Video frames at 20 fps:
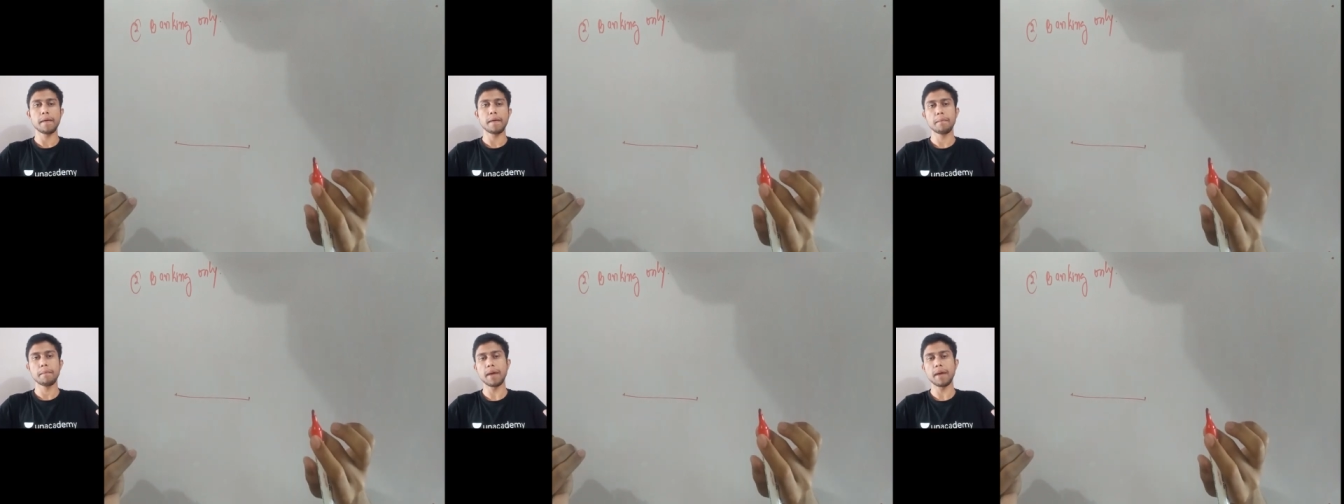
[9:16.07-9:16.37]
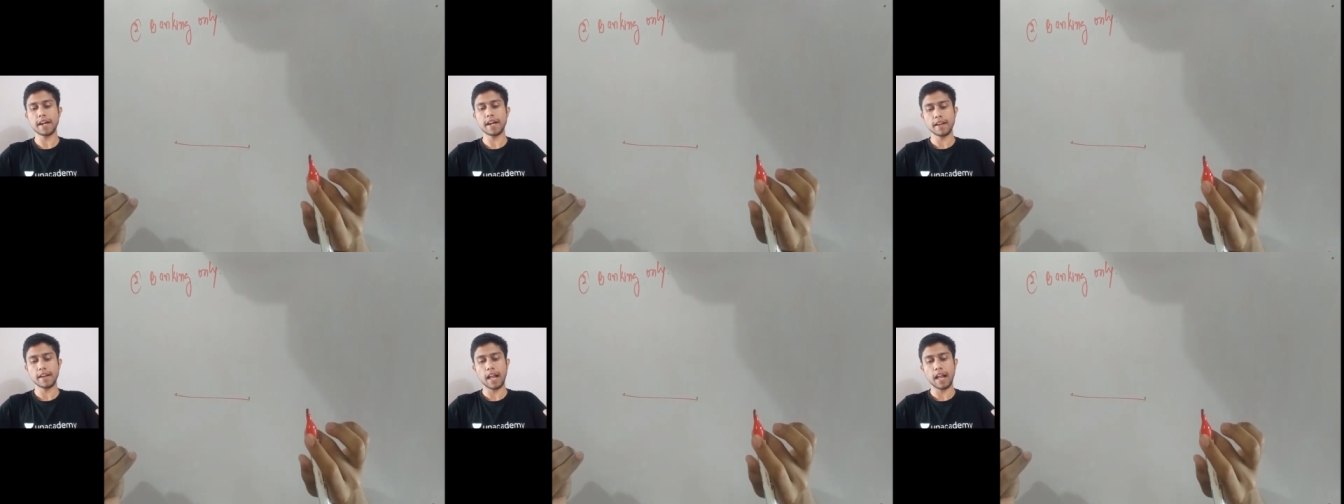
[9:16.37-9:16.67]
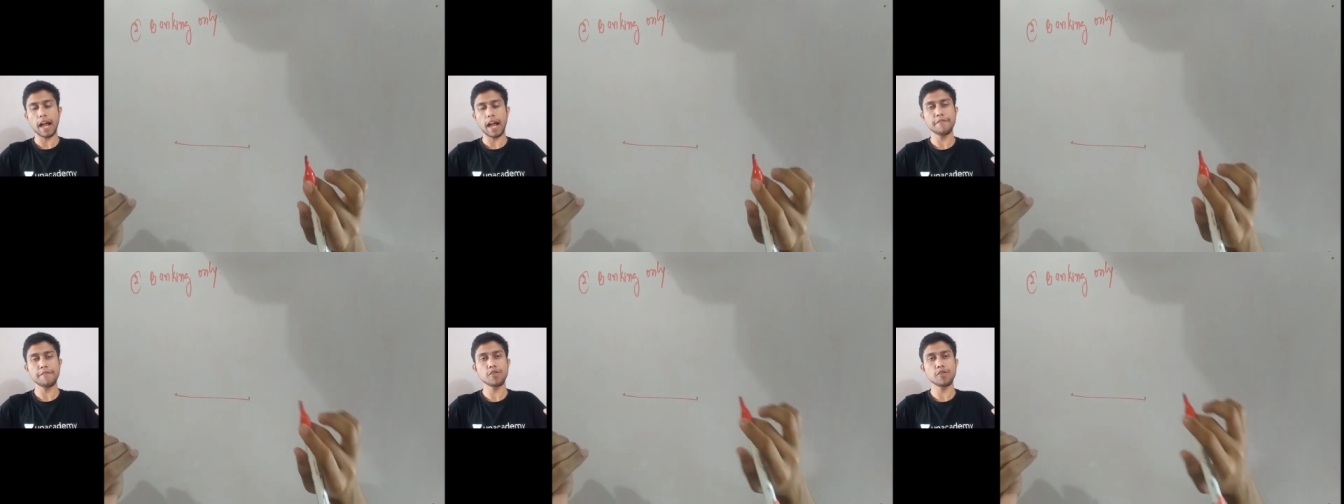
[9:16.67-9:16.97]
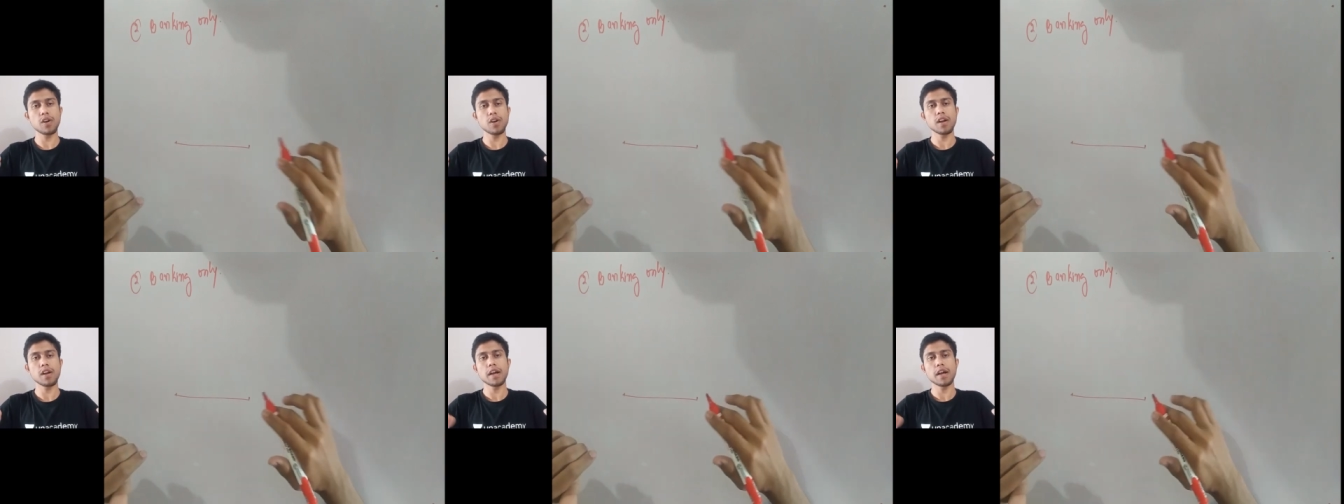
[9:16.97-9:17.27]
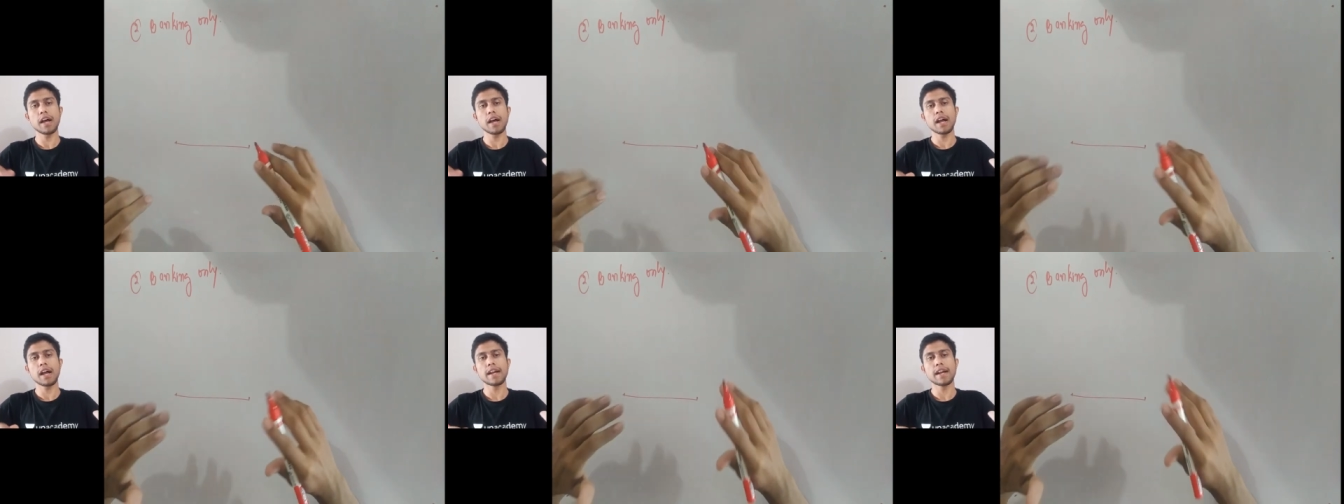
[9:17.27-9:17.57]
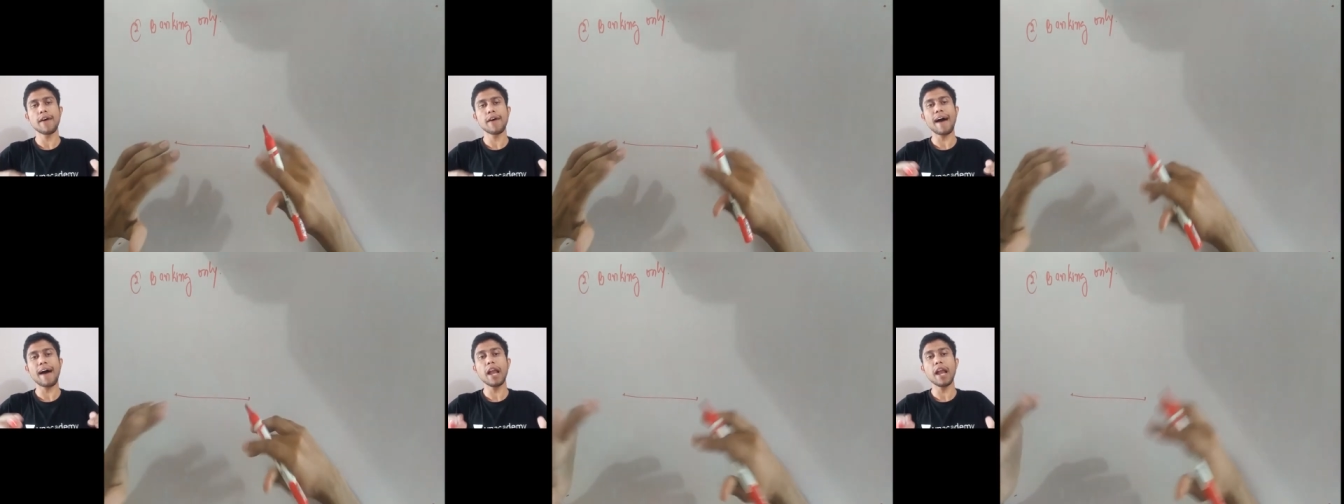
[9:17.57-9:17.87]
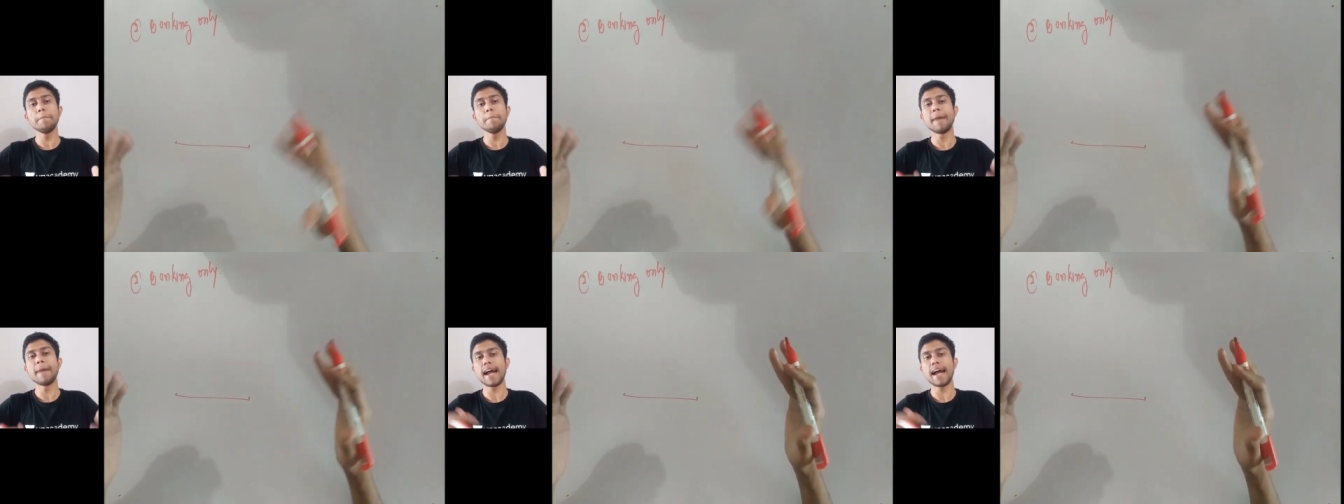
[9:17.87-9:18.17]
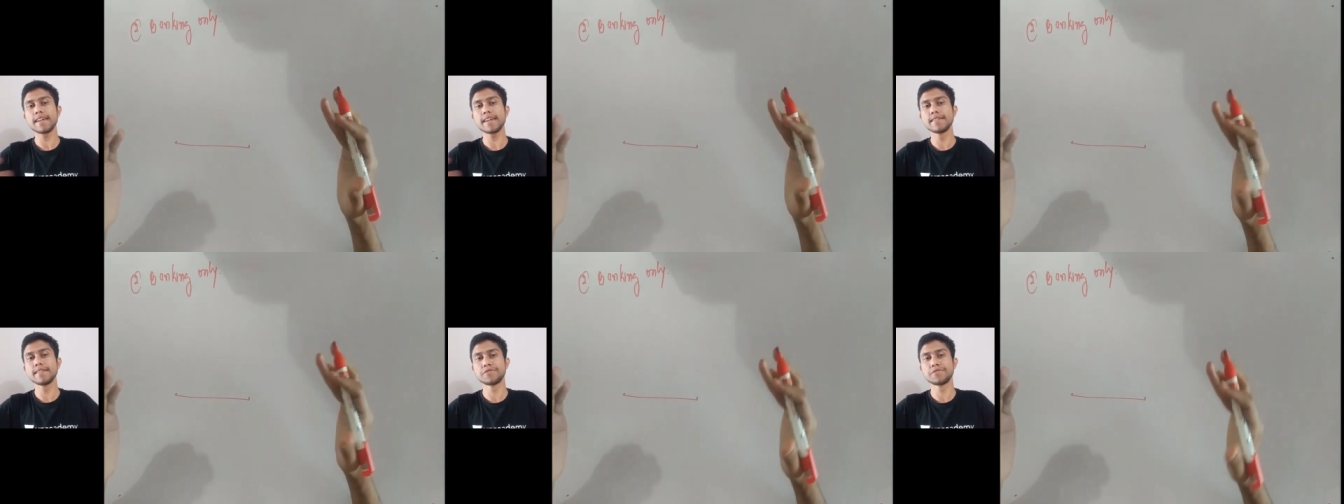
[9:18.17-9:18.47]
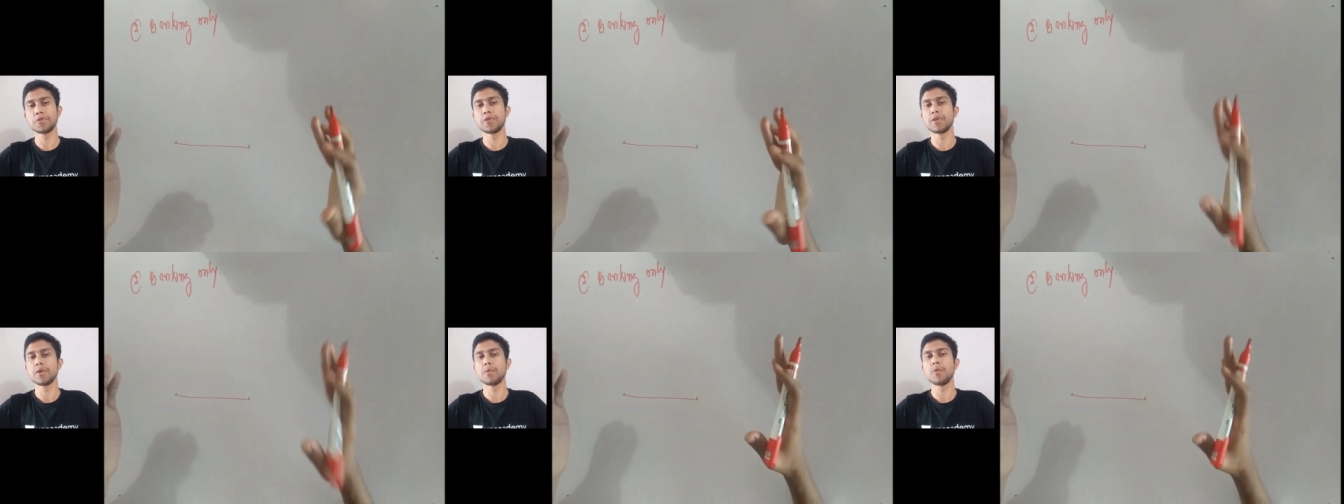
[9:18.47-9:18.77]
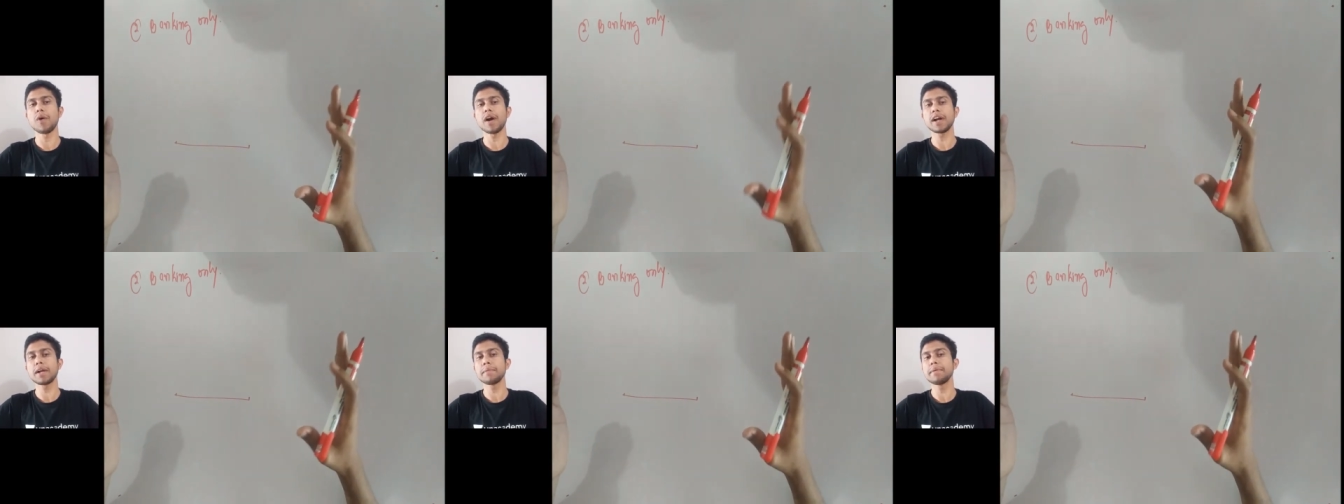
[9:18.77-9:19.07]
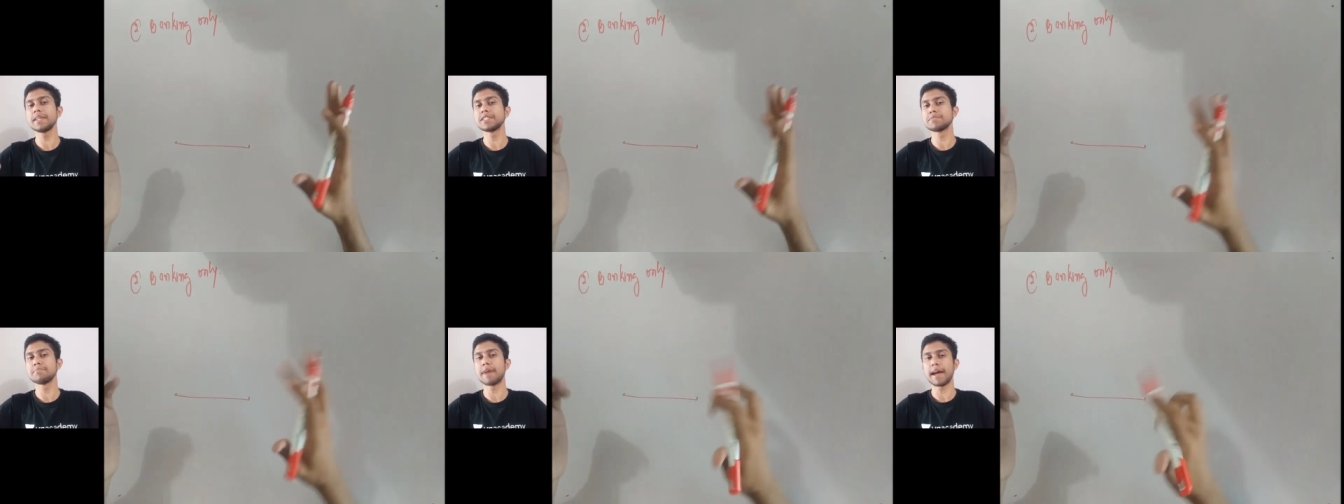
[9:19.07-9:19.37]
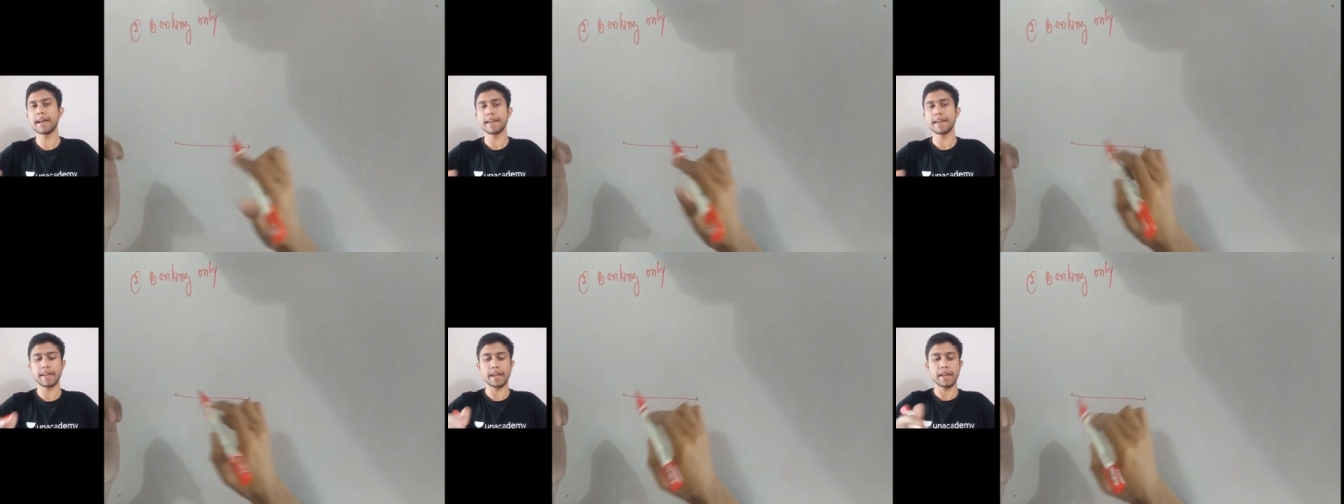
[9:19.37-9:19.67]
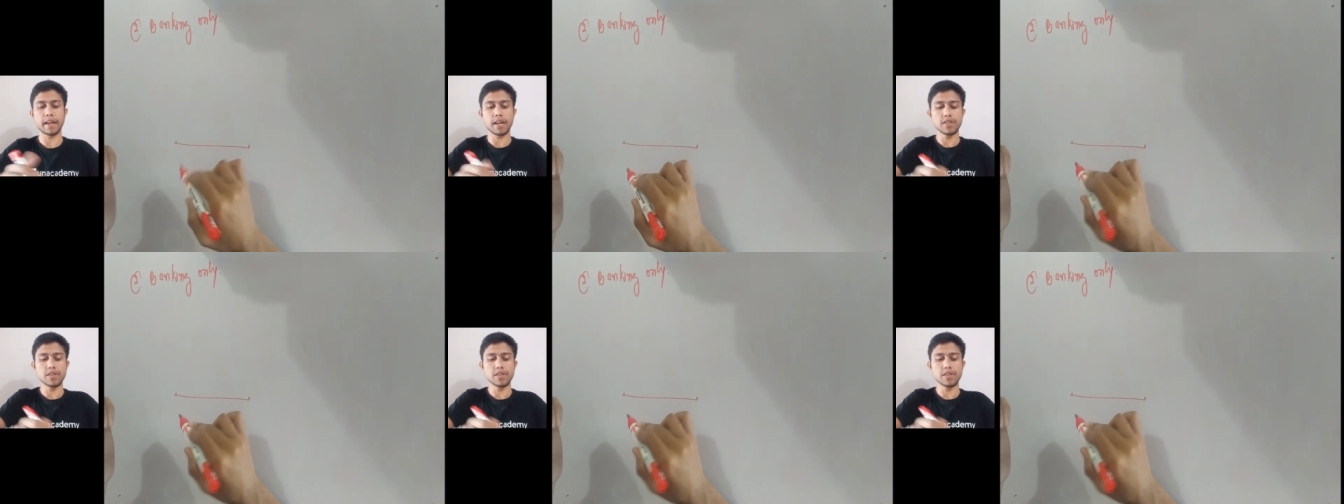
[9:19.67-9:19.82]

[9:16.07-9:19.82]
but I've told now I'll bank this road. What means banking?